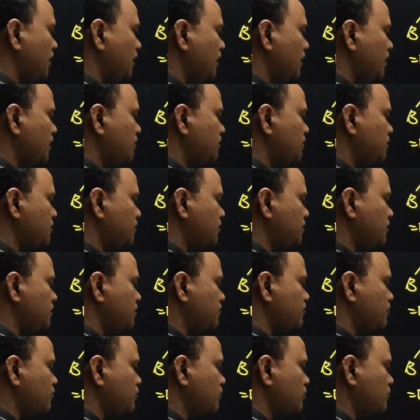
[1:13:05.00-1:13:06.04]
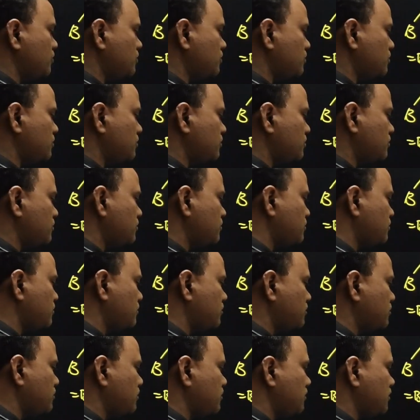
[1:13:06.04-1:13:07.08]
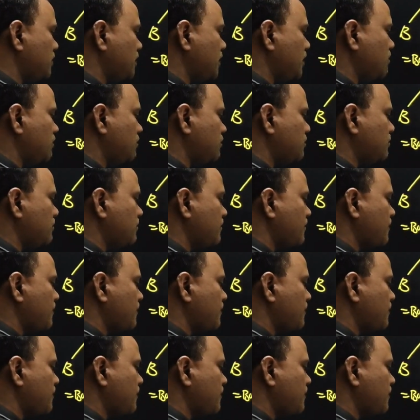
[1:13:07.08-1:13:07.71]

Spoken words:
NH3 is more than